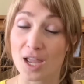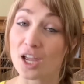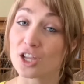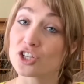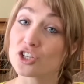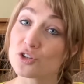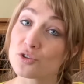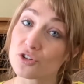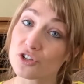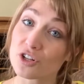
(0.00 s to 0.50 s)

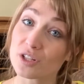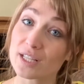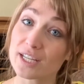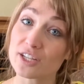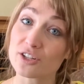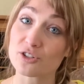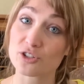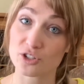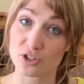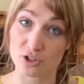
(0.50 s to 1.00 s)
Usually
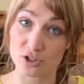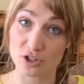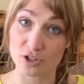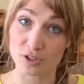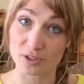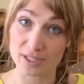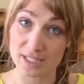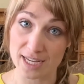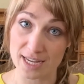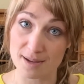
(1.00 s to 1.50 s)
your
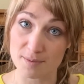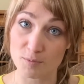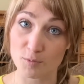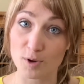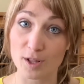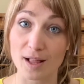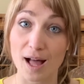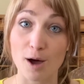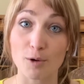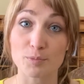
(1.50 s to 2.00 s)
surgical team
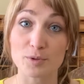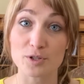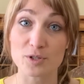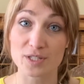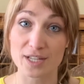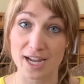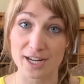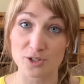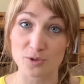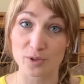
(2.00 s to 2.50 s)
will help you
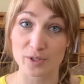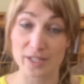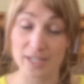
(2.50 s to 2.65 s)
schedule